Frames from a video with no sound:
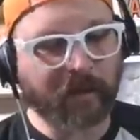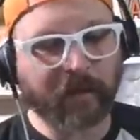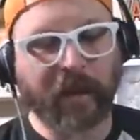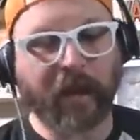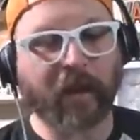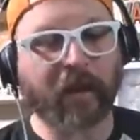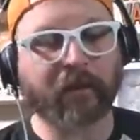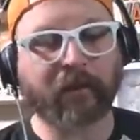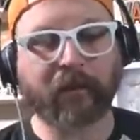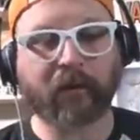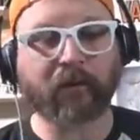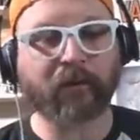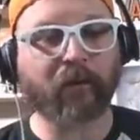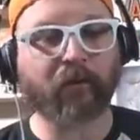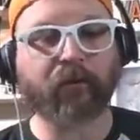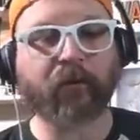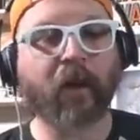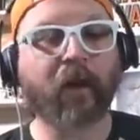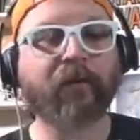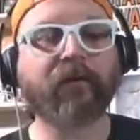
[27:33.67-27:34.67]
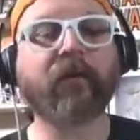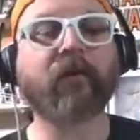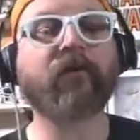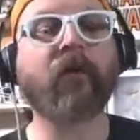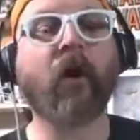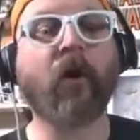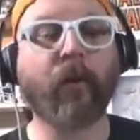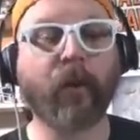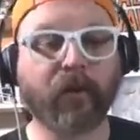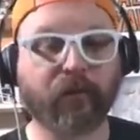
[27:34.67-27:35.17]
yeah, there, there's there's
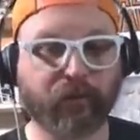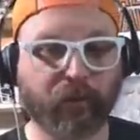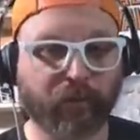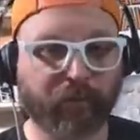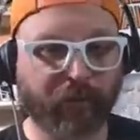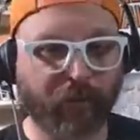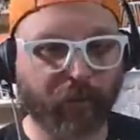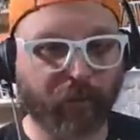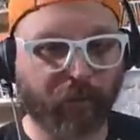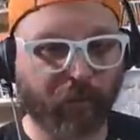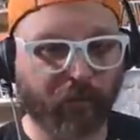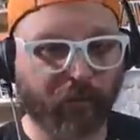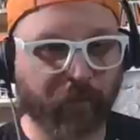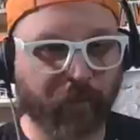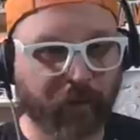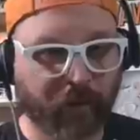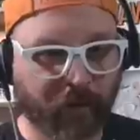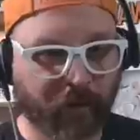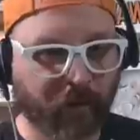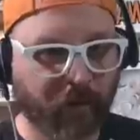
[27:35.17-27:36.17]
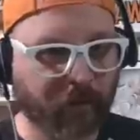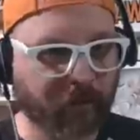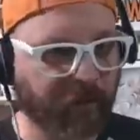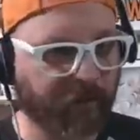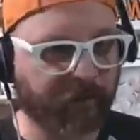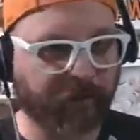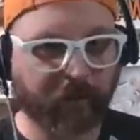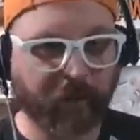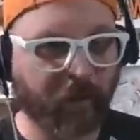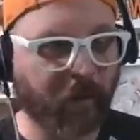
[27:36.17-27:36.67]
always room for improvement.
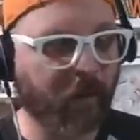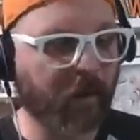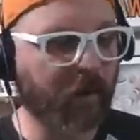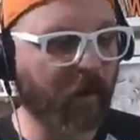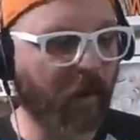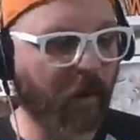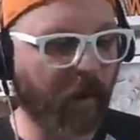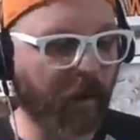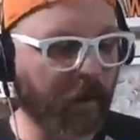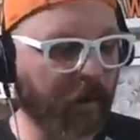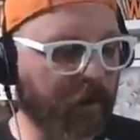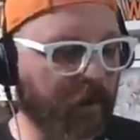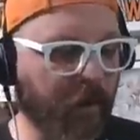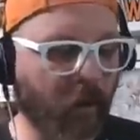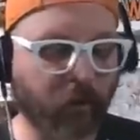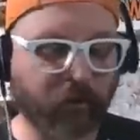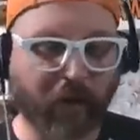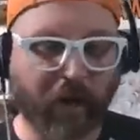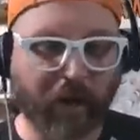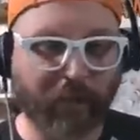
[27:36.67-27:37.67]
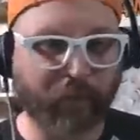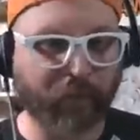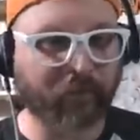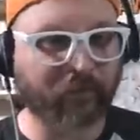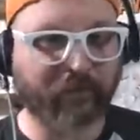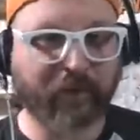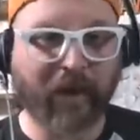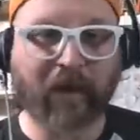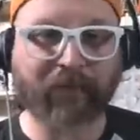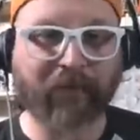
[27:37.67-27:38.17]
Listen, uh, Coach Heupel
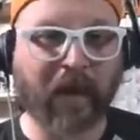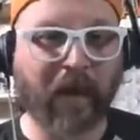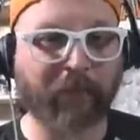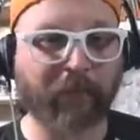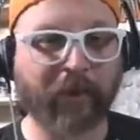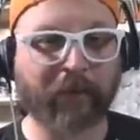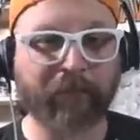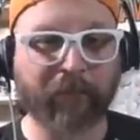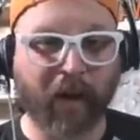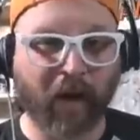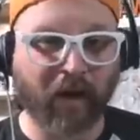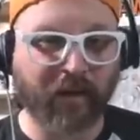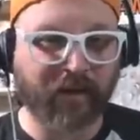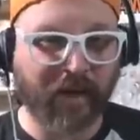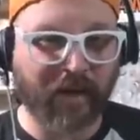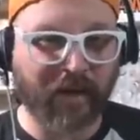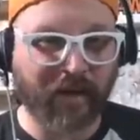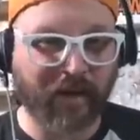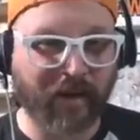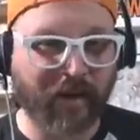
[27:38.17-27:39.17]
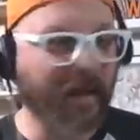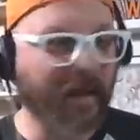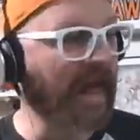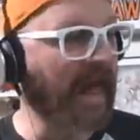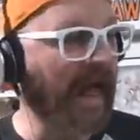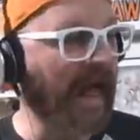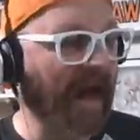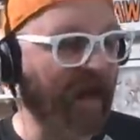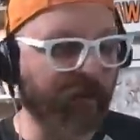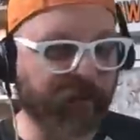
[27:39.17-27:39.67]
and staff came in Monday
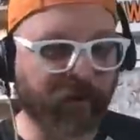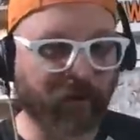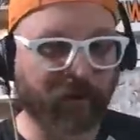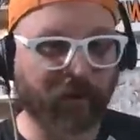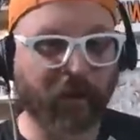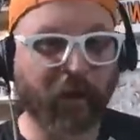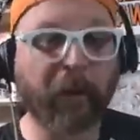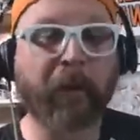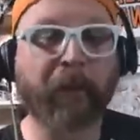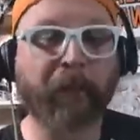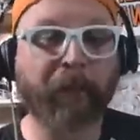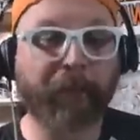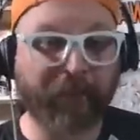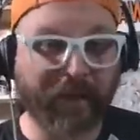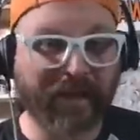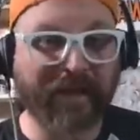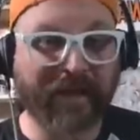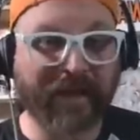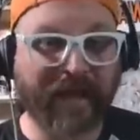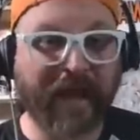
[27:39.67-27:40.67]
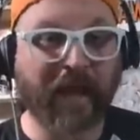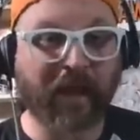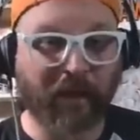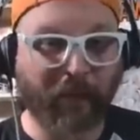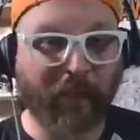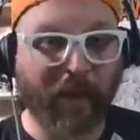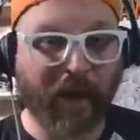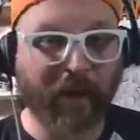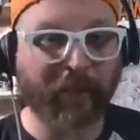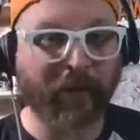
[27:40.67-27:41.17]
after beating
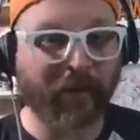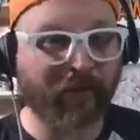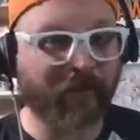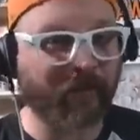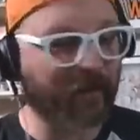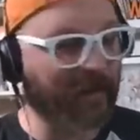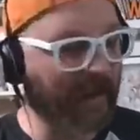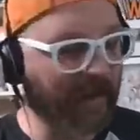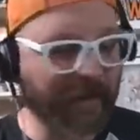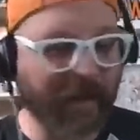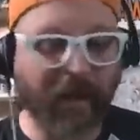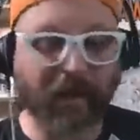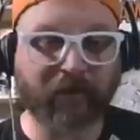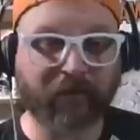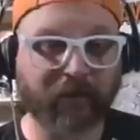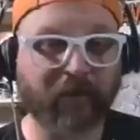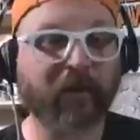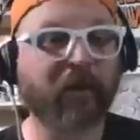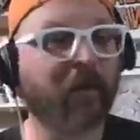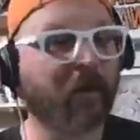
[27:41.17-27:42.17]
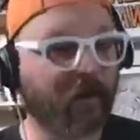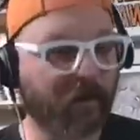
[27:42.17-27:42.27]
Alabama and said, "Hey guys,